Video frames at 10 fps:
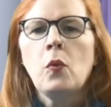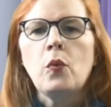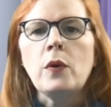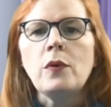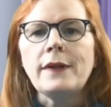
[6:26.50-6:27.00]

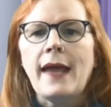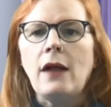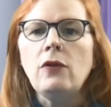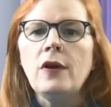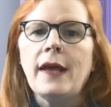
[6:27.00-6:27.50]
We will
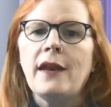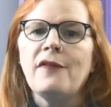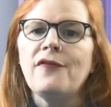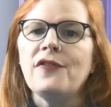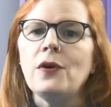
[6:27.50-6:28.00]
now look at a
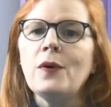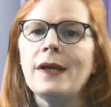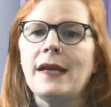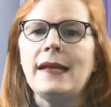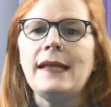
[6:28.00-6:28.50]
few
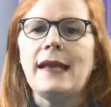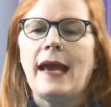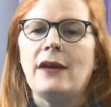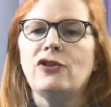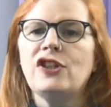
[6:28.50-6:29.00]
Canadian
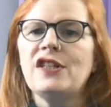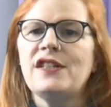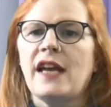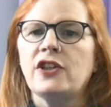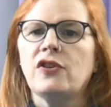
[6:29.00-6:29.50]
energy
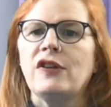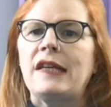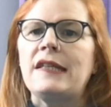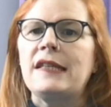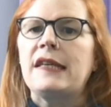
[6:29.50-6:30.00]
sector
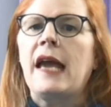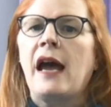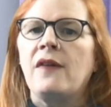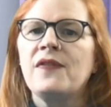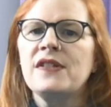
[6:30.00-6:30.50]

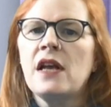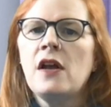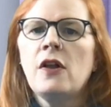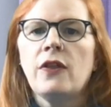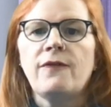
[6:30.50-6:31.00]
ETFs.
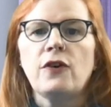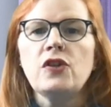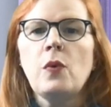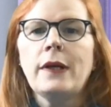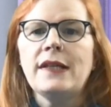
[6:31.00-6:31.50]
The
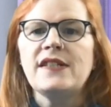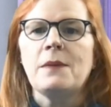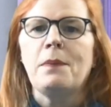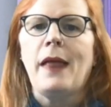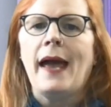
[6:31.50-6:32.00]
first one is the
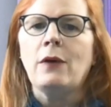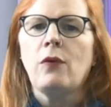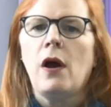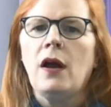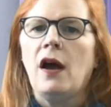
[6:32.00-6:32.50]

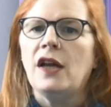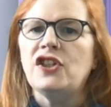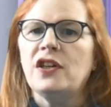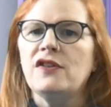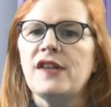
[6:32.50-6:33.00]
BlackRock
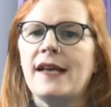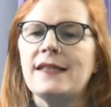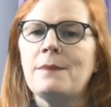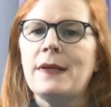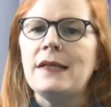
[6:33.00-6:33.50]
iShares
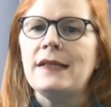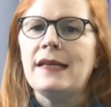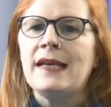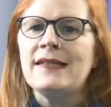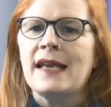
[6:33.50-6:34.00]
S&P
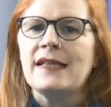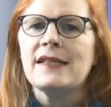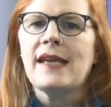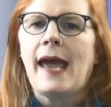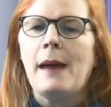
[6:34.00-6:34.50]

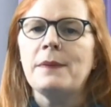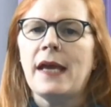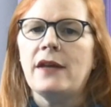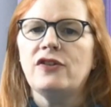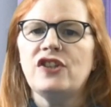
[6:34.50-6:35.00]
TSX Capped
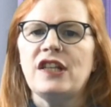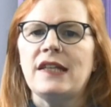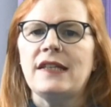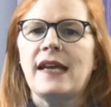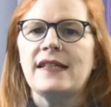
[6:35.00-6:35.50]
Energy
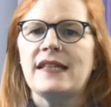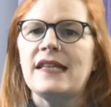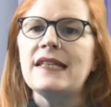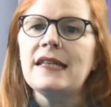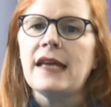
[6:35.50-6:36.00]
Index
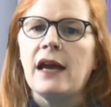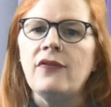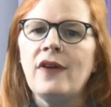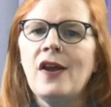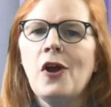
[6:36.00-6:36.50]
ETF,